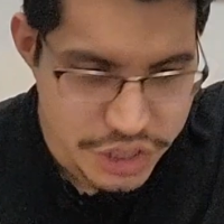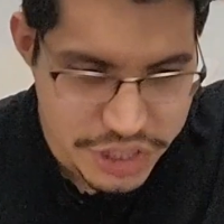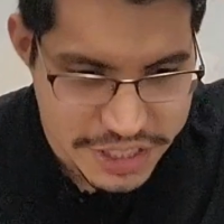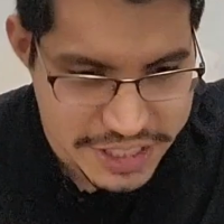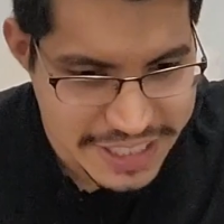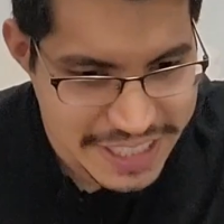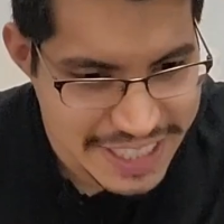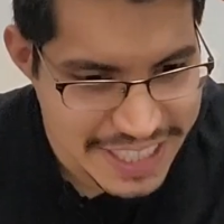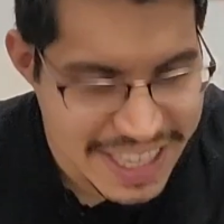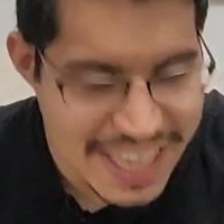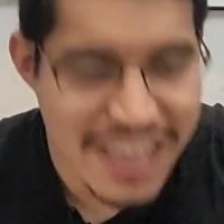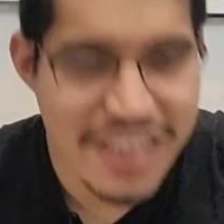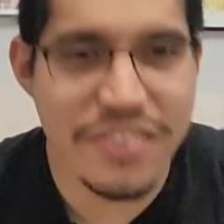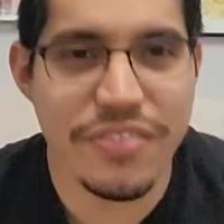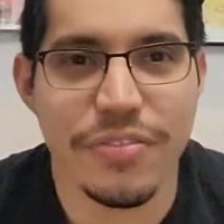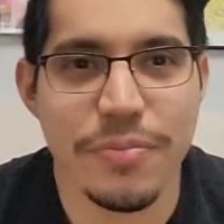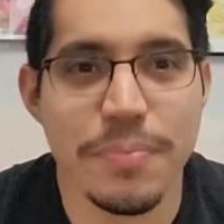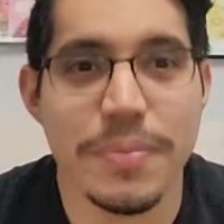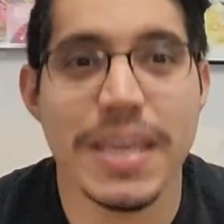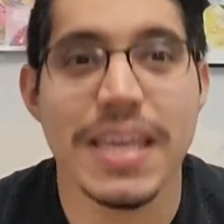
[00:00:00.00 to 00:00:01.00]
Just
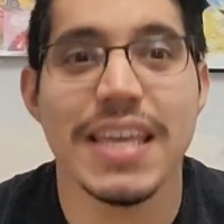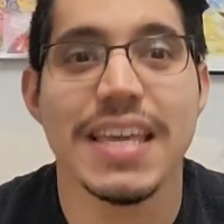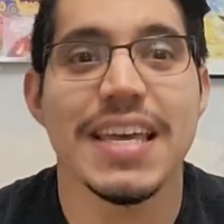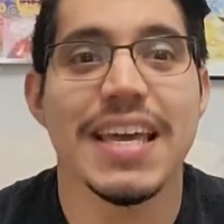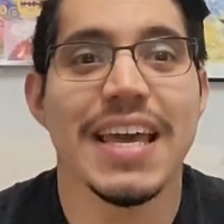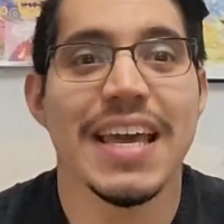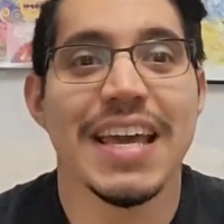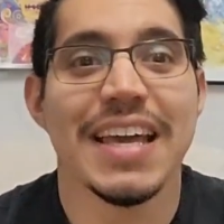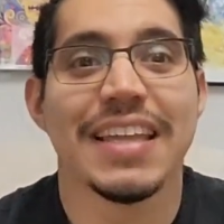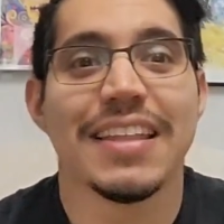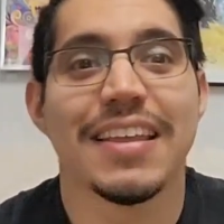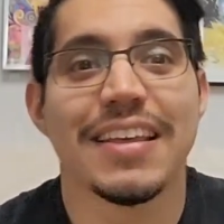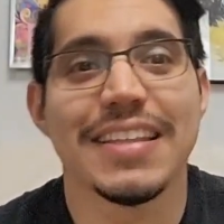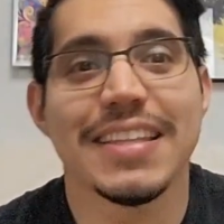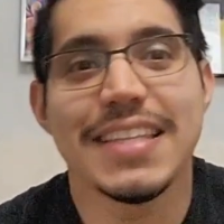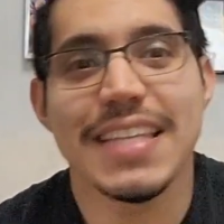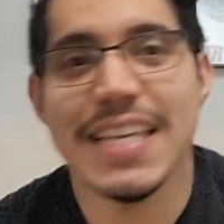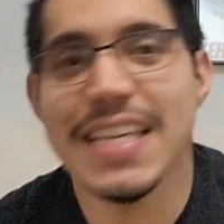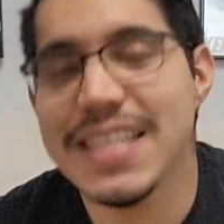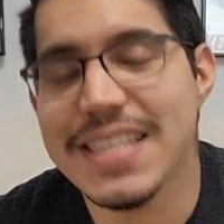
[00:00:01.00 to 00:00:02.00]
give me
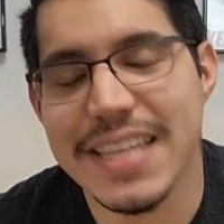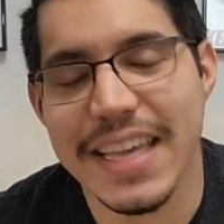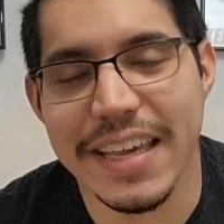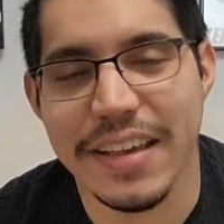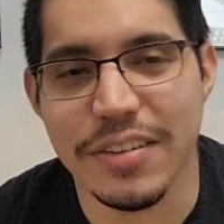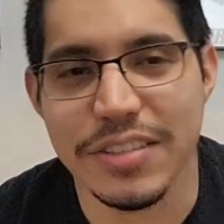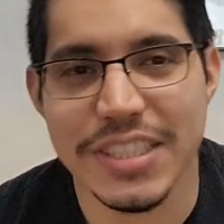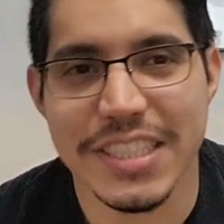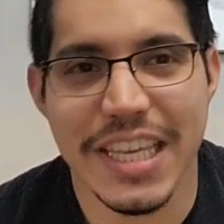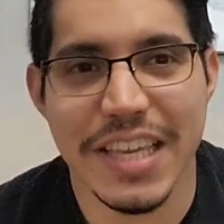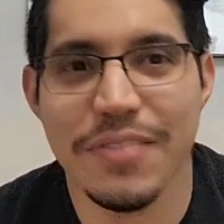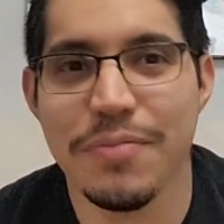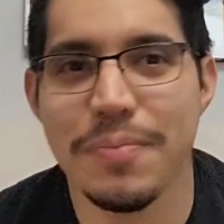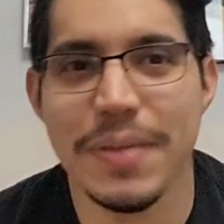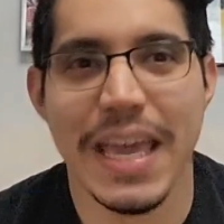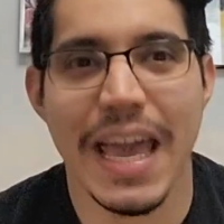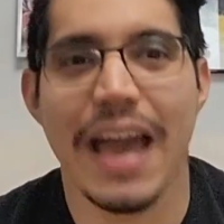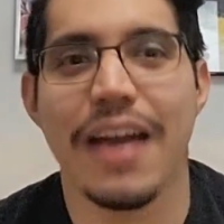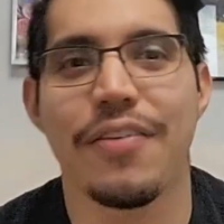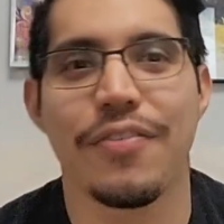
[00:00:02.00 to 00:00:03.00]
the details, give
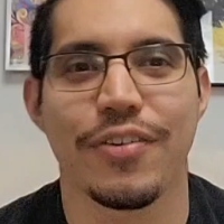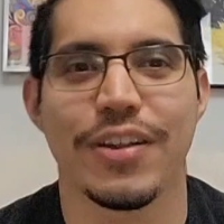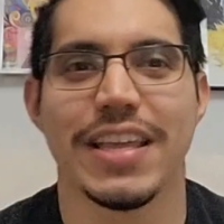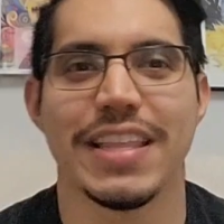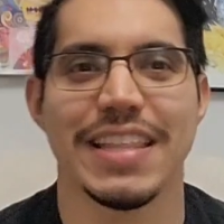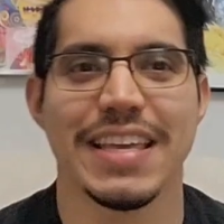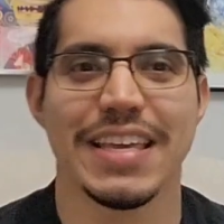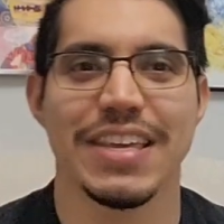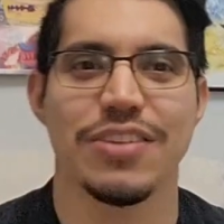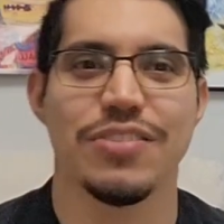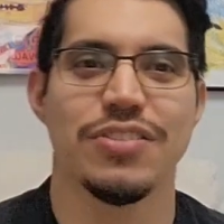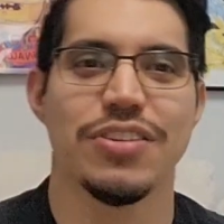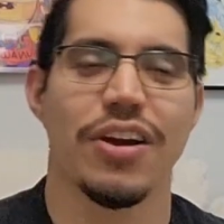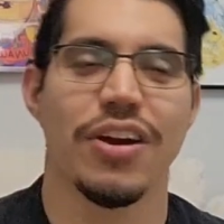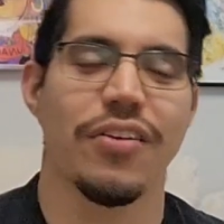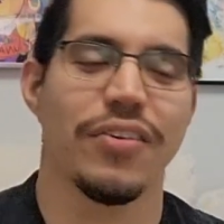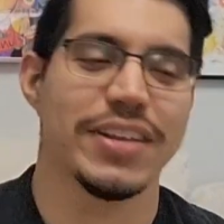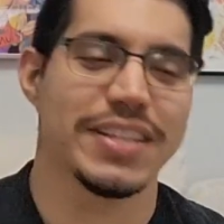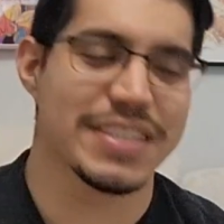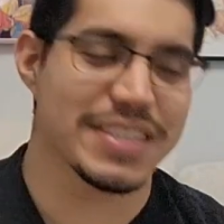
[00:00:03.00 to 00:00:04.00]
me everything you
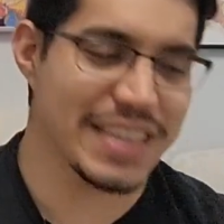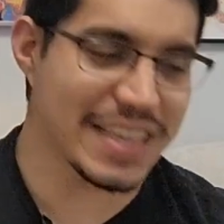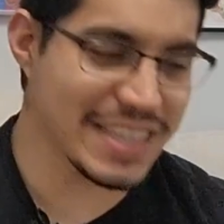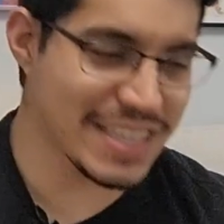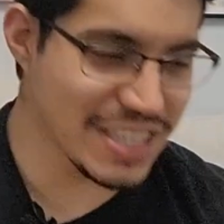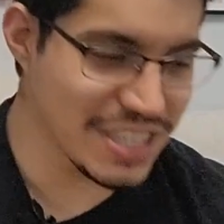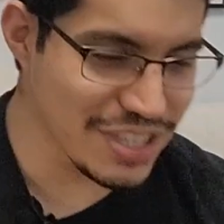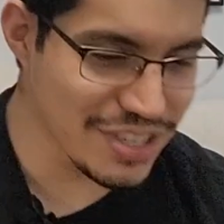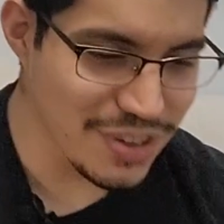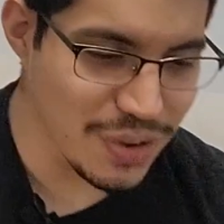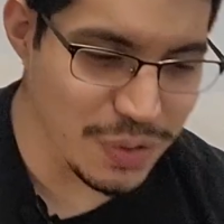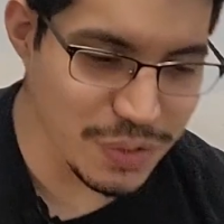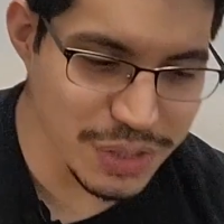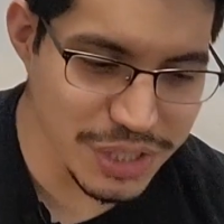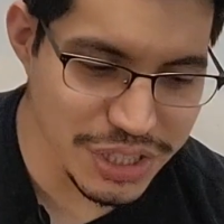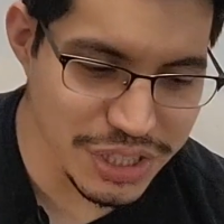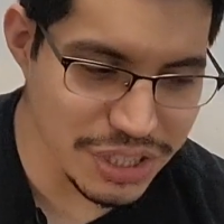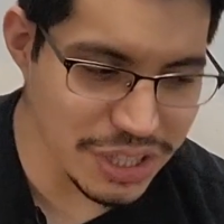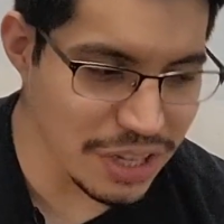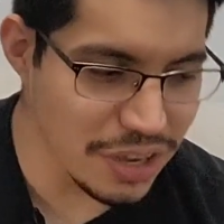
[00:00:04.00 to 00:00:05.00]
know. It's so
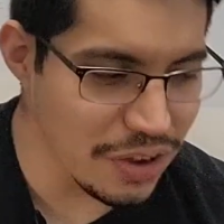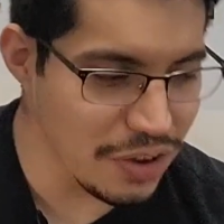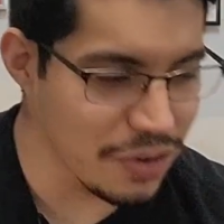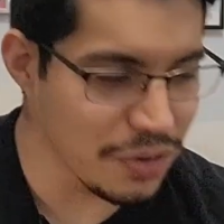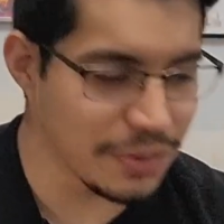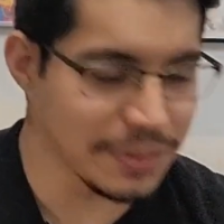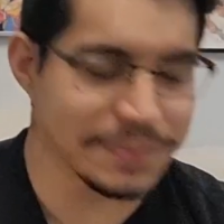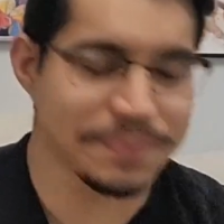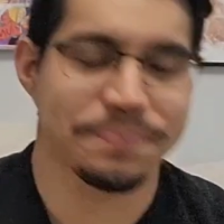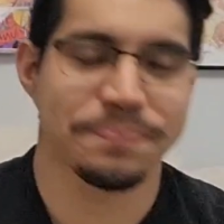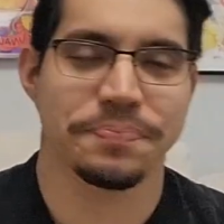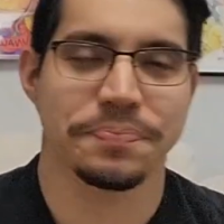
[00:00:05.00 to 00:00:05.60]
slow.